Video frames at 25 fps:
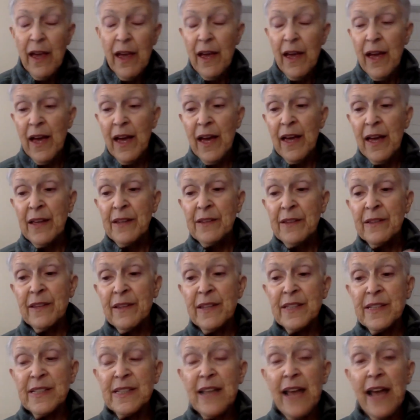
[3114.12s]
And
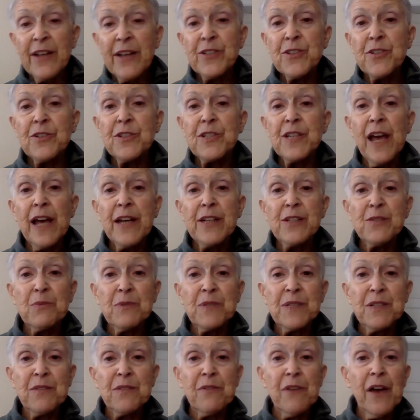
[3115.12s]
this exercise was
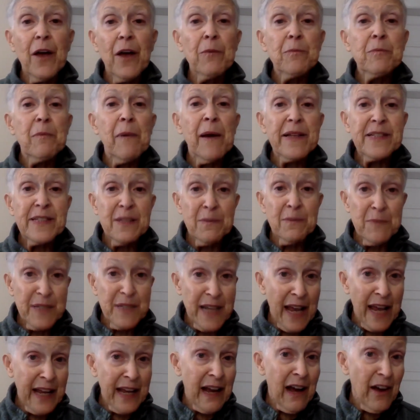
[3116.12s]
developed by some
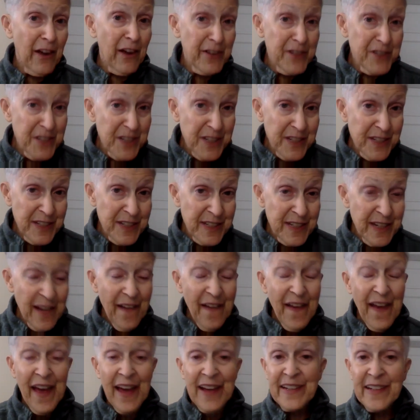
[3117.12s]
psychologists
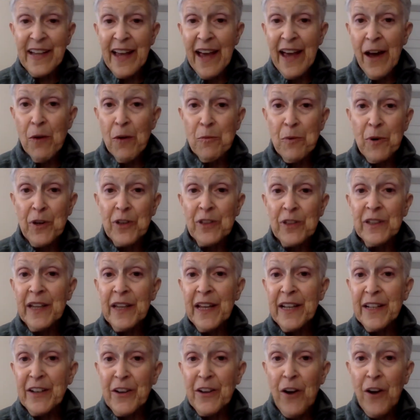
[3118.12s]
at Cal Berkeley
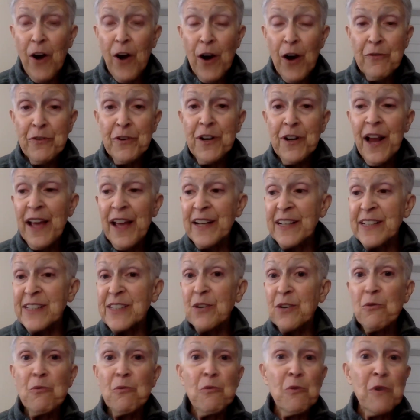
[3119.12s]
and at Harvard, and it's
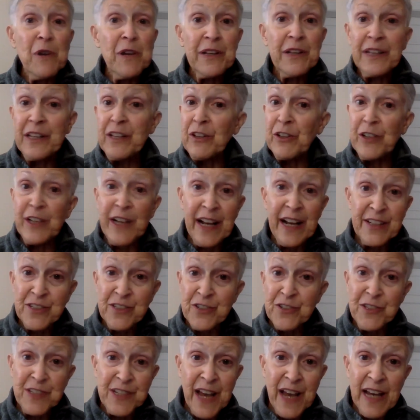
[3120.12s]
a really good
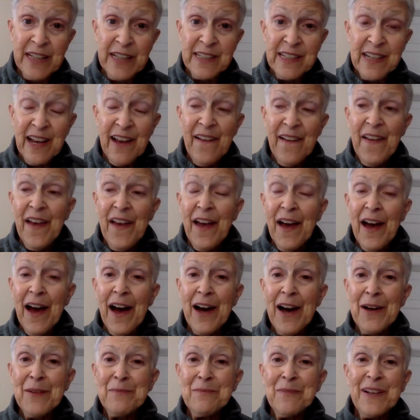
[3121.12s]
exercise,
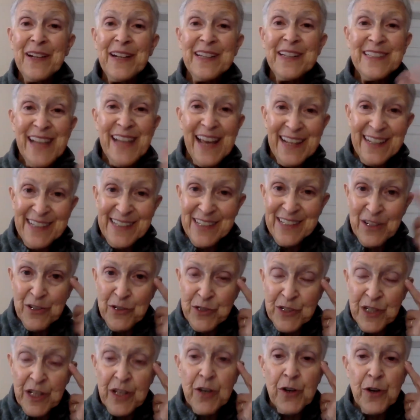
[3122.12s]
but it takes
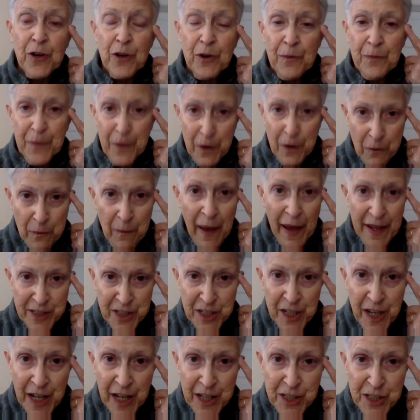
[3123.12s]
using your
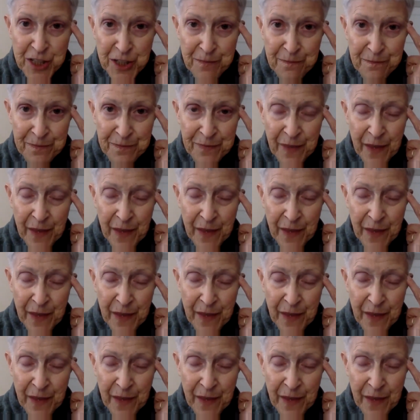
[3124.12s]
imagination,